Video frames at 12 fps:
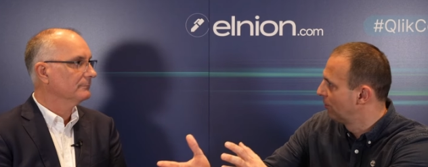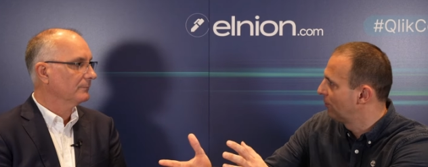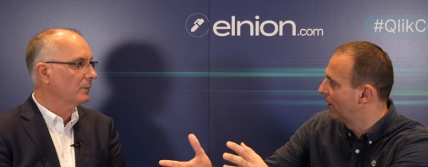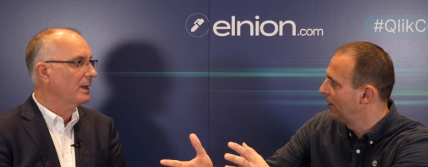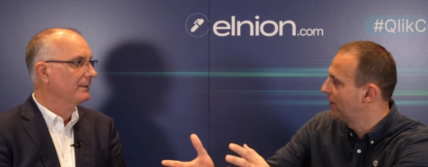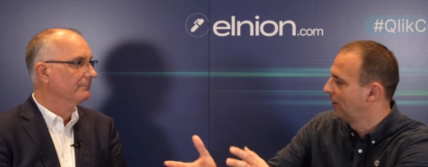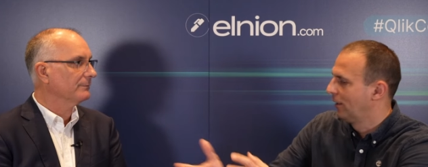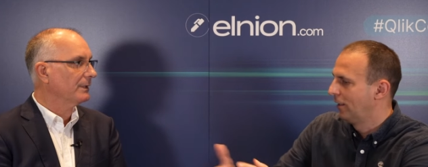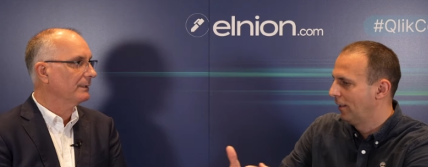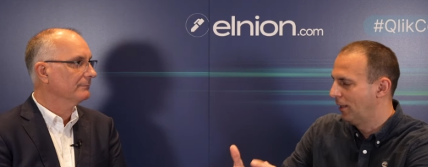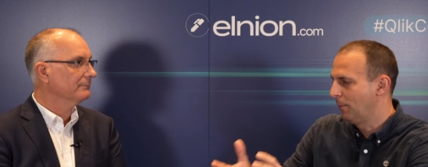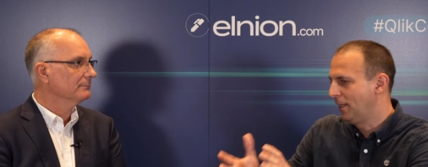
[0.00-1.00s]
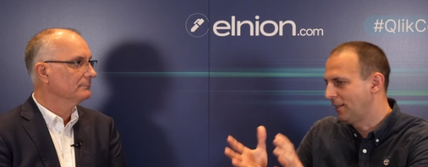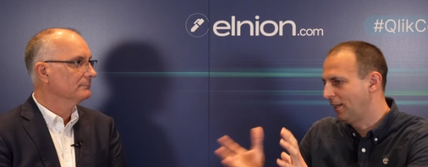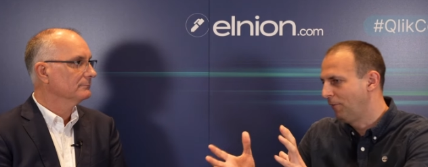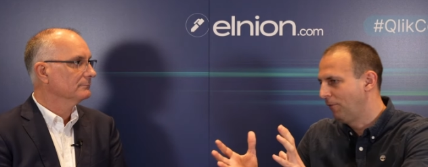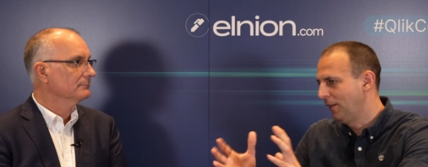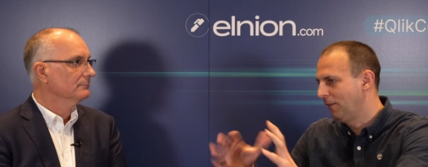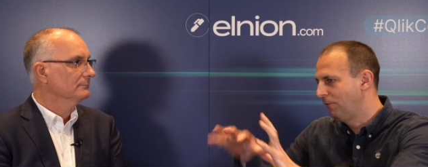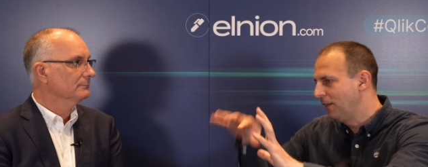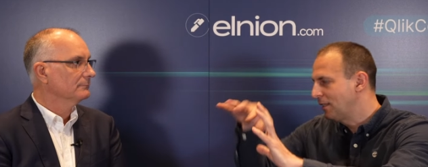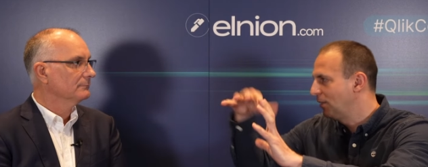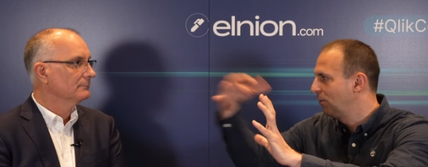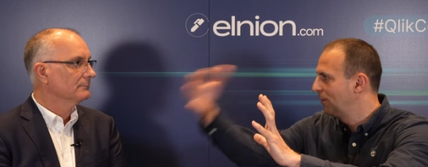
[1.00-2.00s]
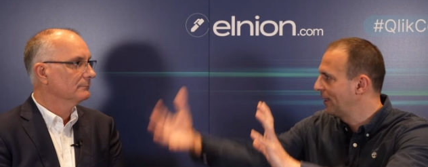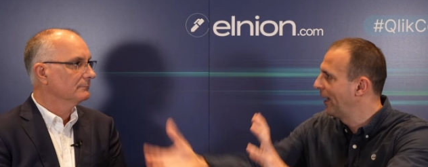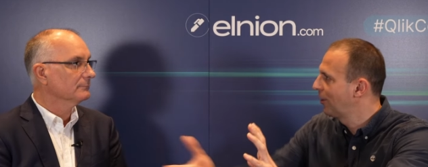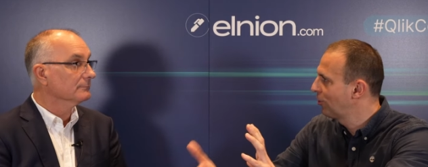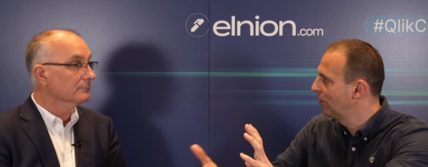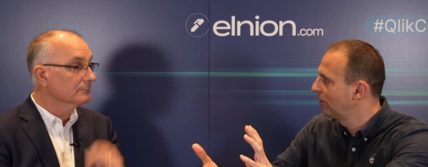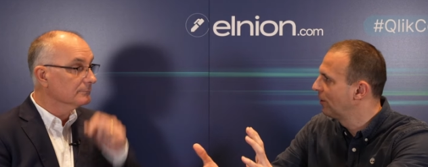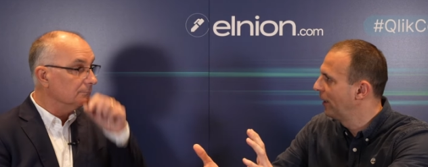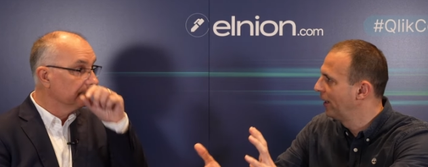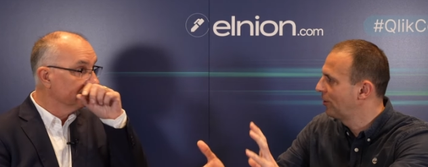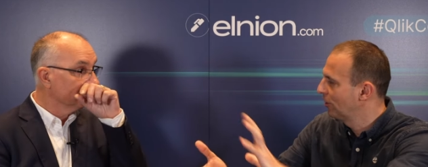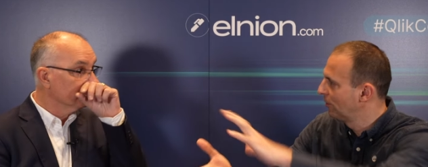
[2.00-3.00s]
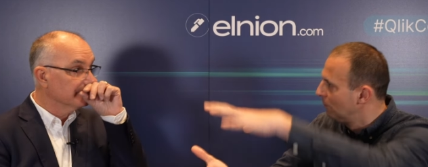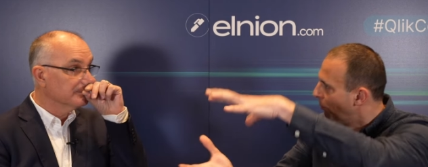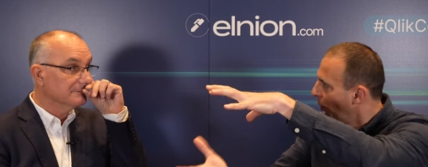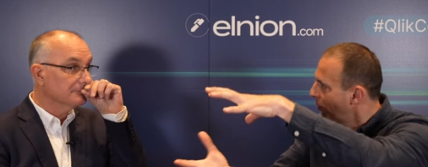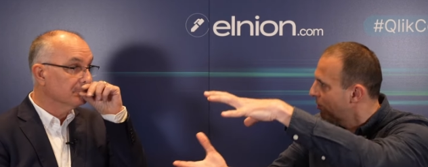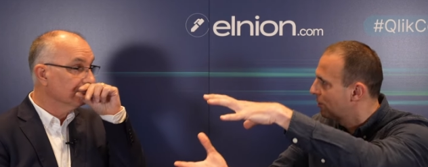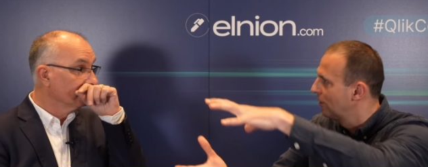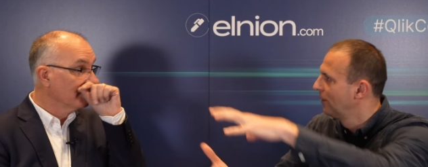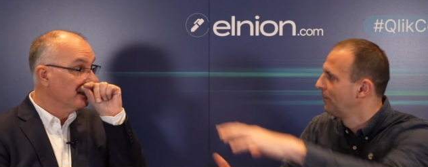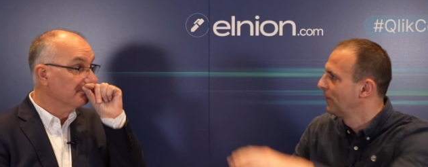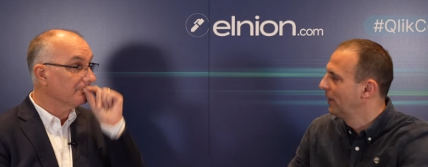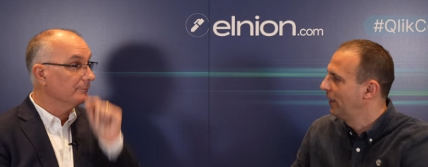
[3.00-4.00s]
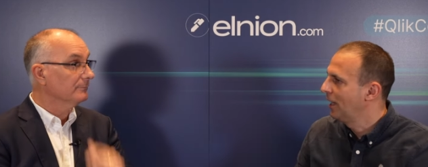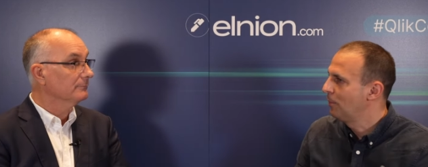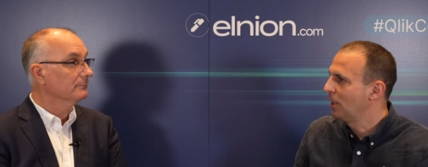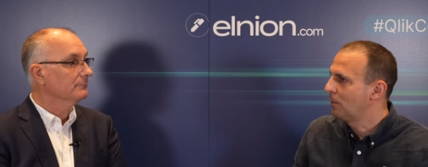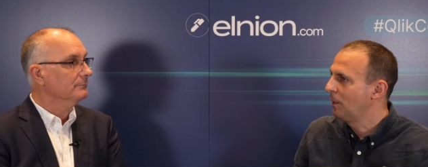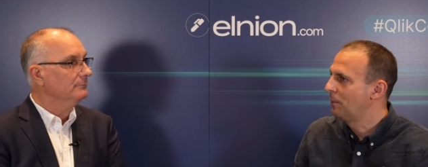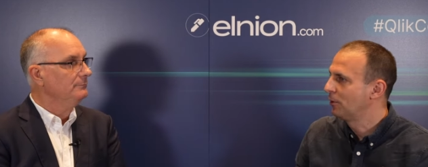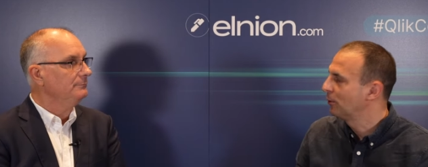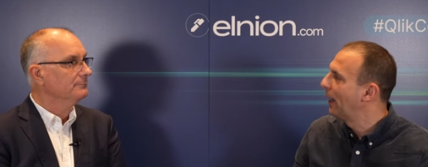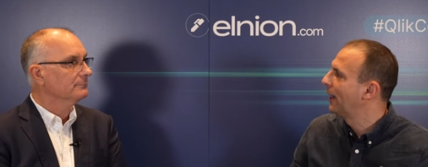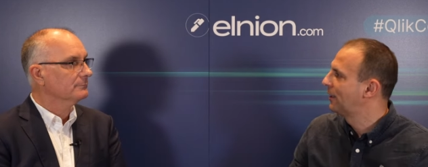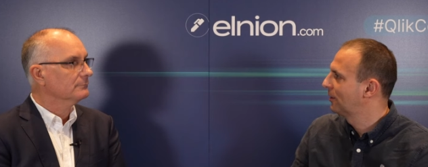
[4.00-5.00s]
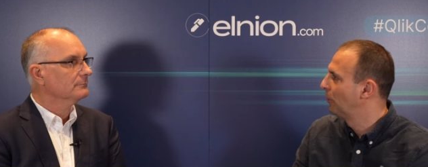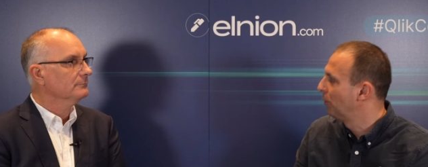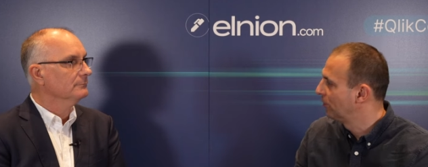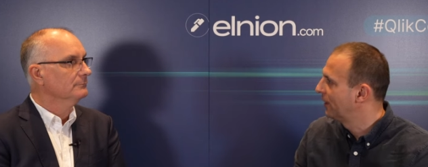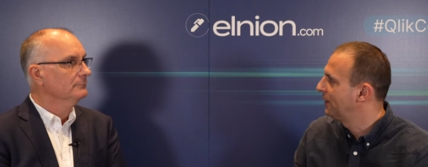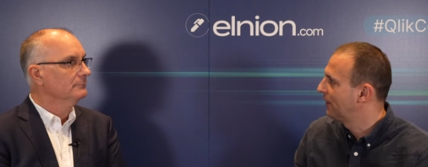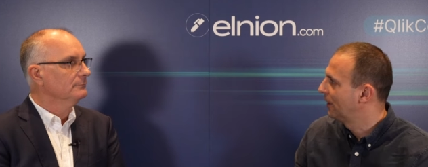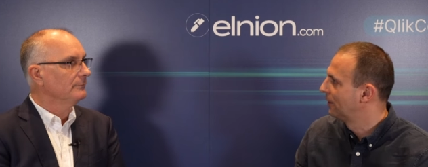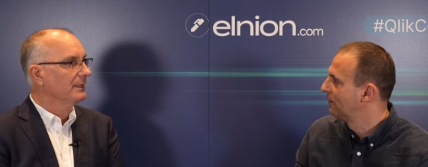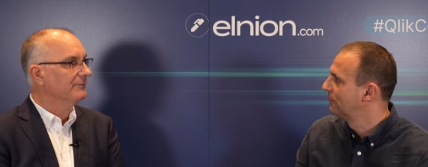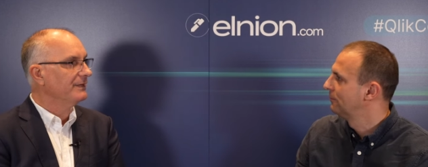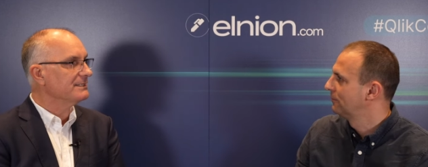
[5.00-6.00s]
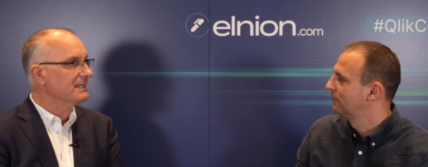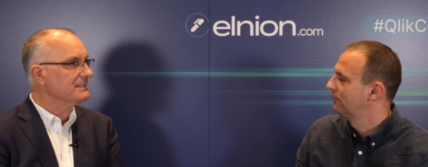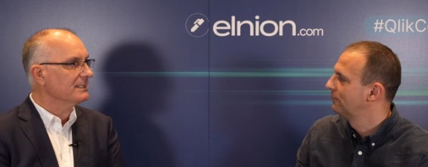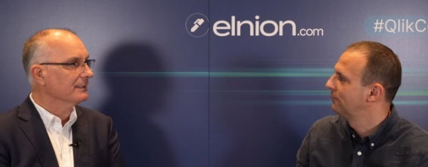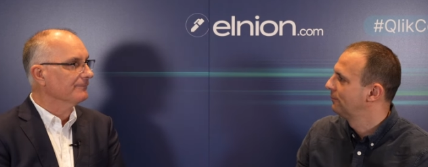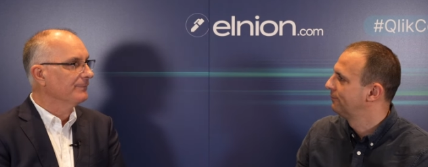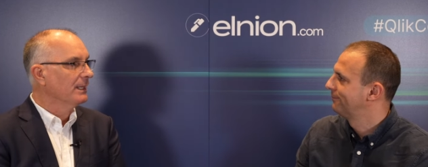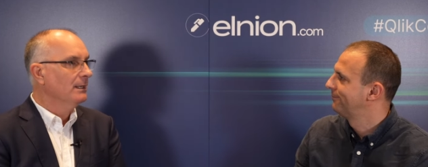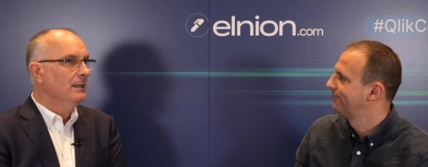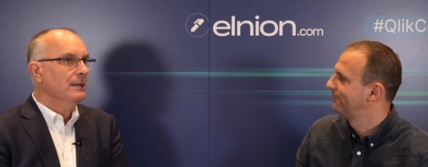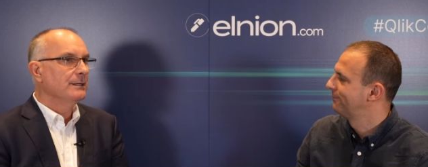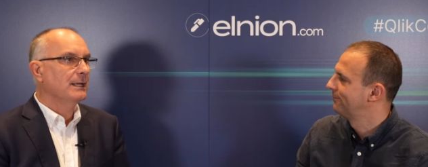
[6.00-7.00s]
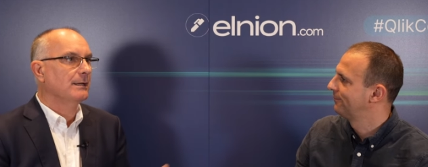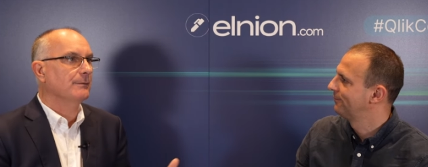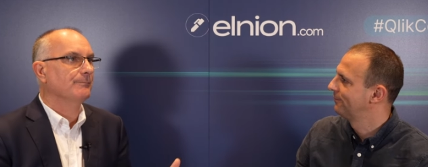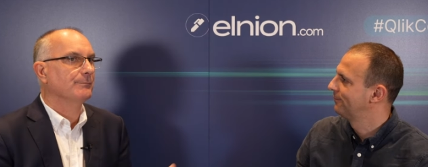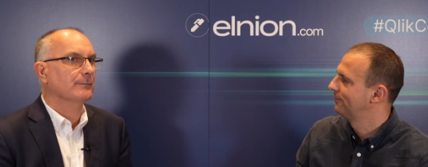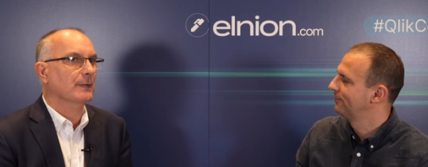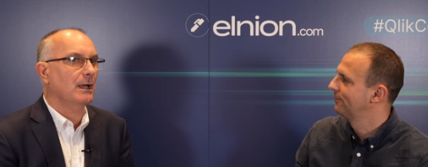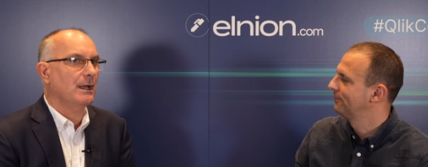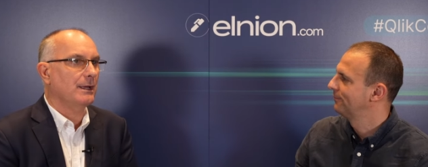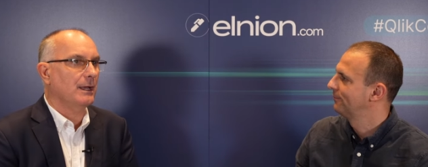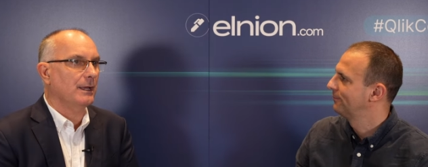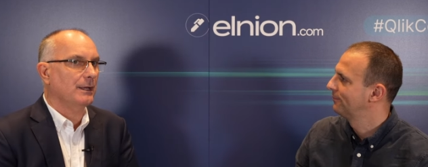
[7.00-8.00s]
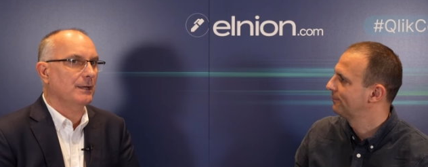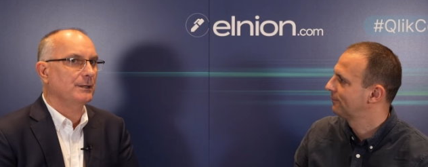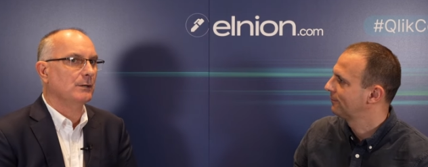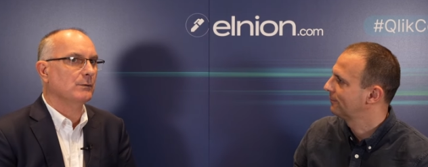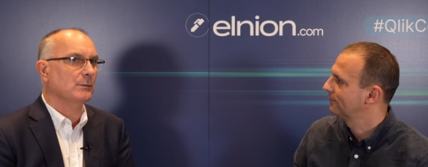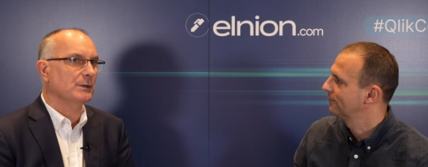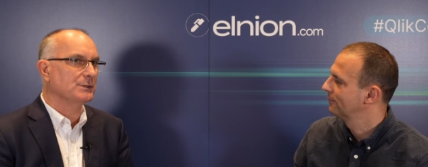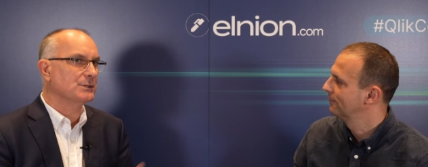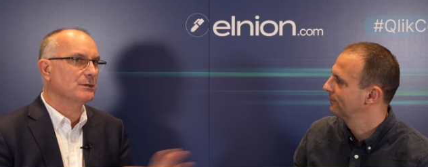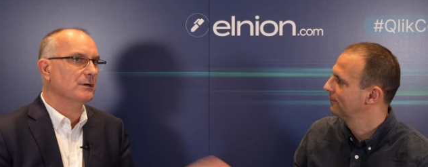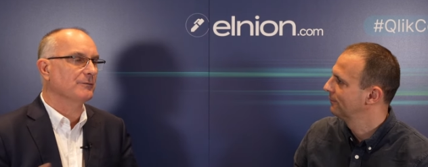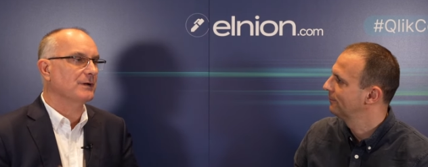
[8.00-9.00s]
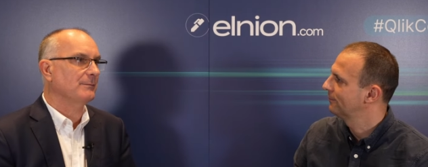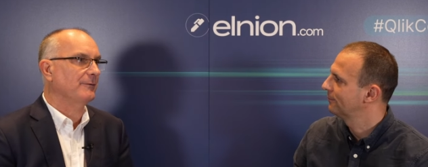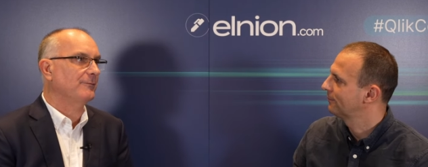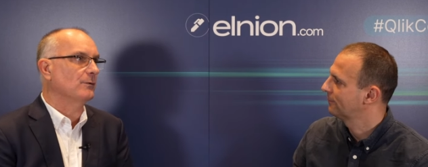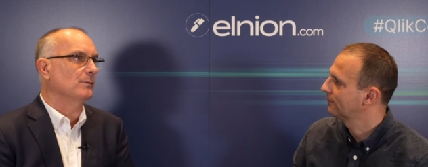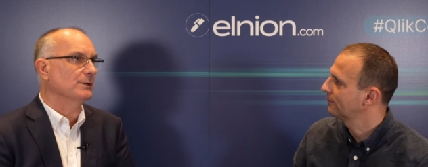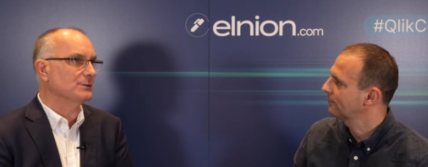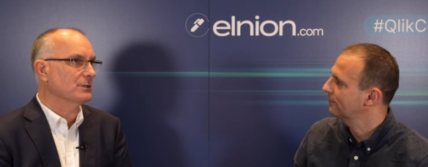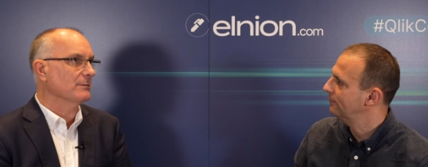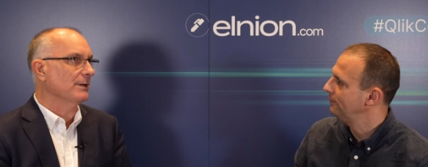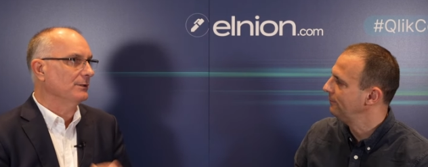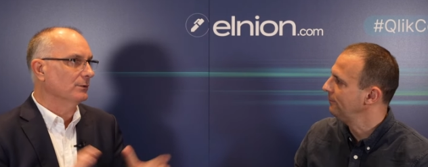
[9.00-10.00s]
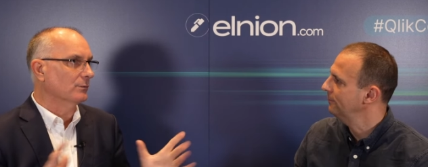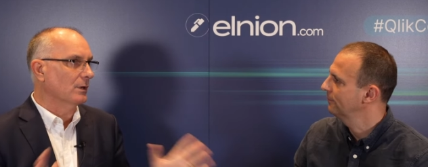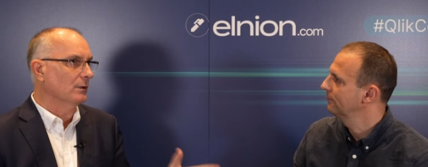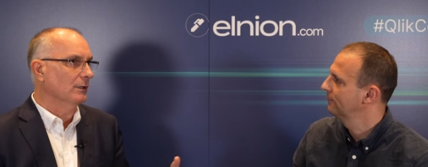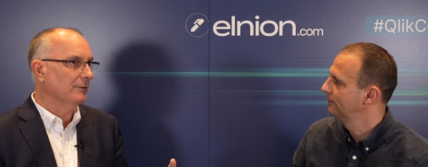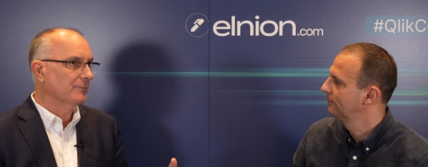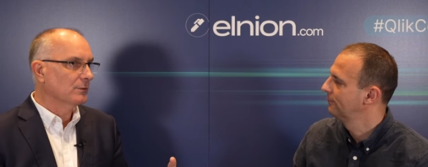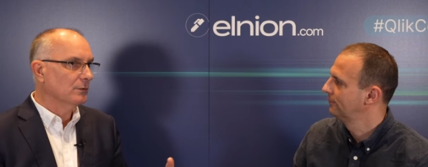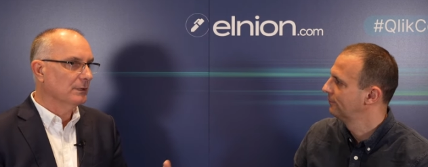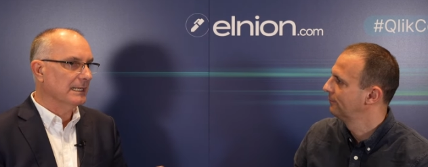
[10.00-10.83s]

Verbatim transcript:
Speaker 1: Right? right? right, And basically, Inphinity fits into this action action box, yep. enabling people to act upon data.
Speaker 2: Fantastic. Now, I, I, know when we were talking off camera before, we were talking about your role overall